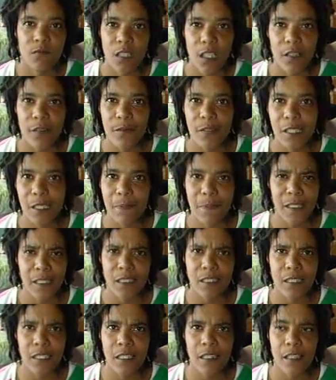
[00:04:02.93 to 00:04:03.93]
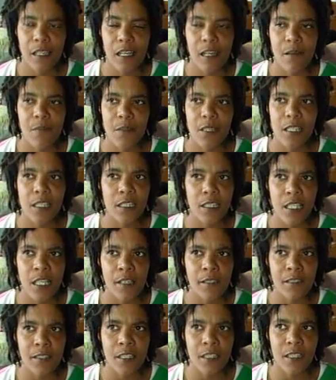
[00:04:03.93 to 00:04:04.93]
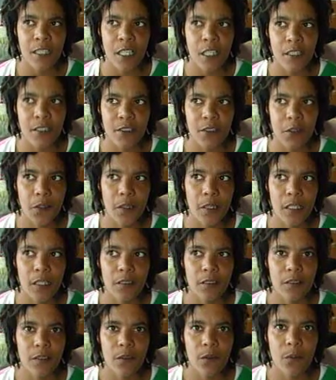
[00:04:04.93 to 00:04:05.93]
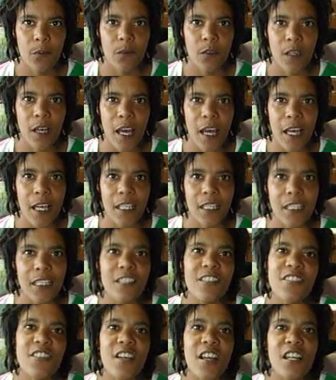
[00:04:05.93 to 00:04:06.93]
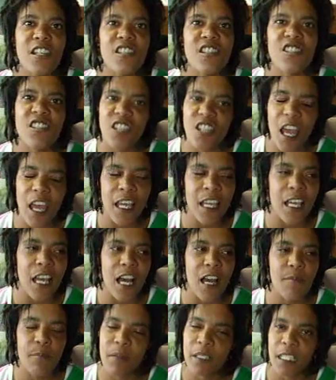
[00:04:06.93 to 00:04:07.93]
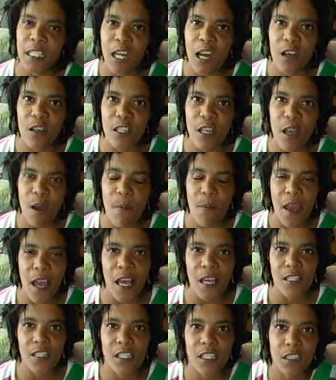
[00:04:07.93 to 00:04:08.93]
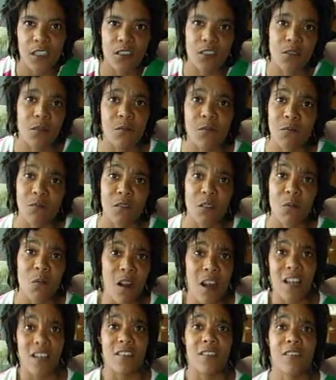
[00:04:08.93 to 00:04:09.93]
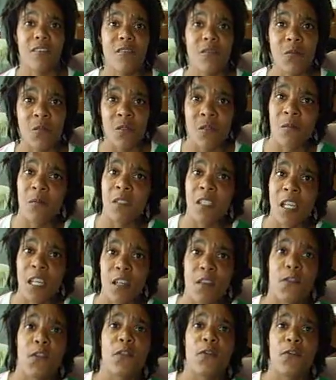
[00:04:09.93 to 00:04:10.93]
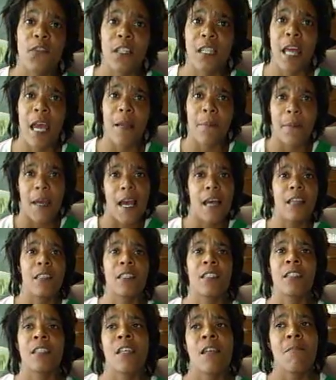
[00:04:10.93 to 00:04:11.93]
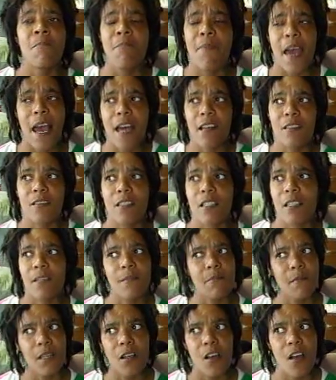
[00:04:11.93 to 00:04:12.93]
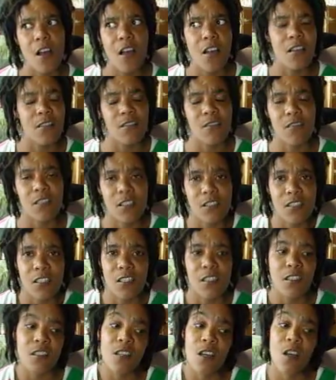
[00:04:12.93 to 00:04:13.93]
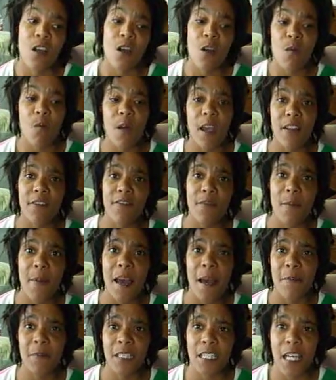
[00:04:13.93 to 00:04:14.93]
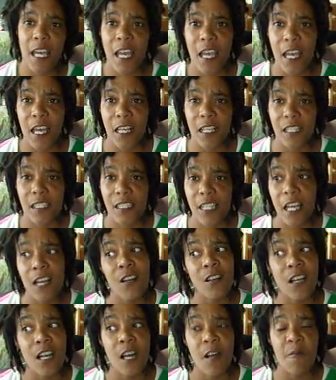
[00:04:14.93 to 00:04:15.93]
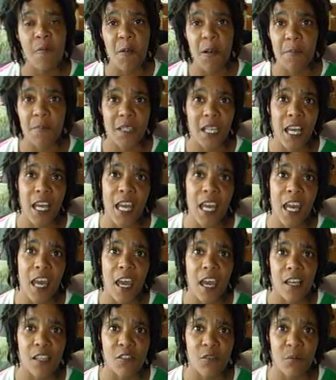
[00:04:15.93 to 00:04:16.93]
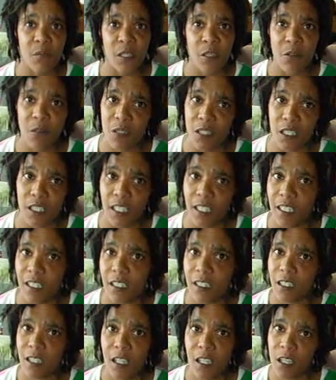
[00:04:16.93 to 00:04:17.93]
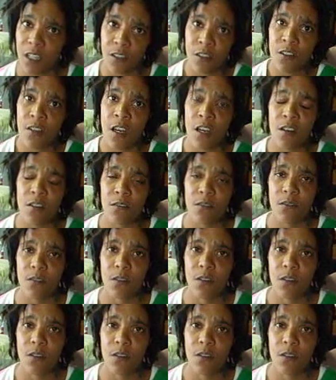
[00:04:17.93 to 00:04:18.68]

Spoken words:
in response to them and the things that they're doing, well, hey, get your ashay up, get on your magic, and do the works. You know what I'm saying? If you feel like battling them, battle them. Or you can just wait for mom and dad, because they're going to come whoop their ass real good. You know?